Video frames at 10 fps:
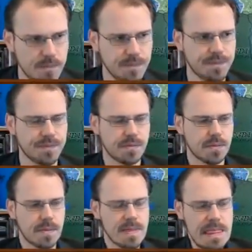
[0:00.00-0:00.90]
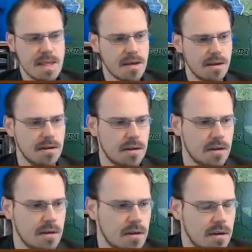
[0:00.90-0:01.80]

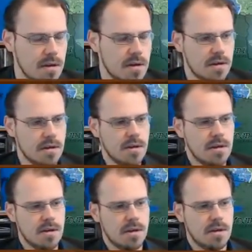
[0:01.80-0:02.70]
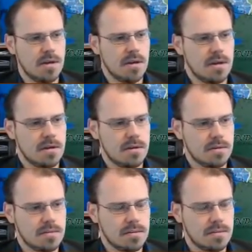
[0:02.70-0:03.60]

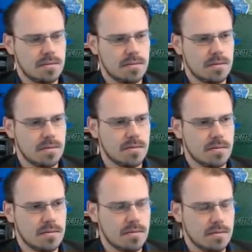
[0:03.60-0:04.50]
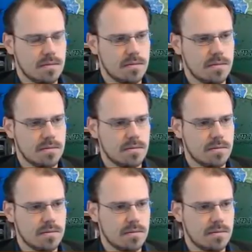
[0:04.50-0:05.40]

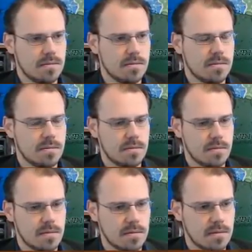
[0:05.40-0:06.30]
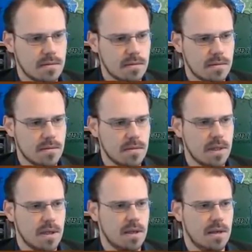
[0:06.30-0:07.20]

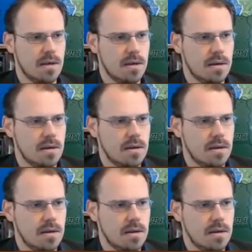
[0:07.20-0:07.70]
[no speech]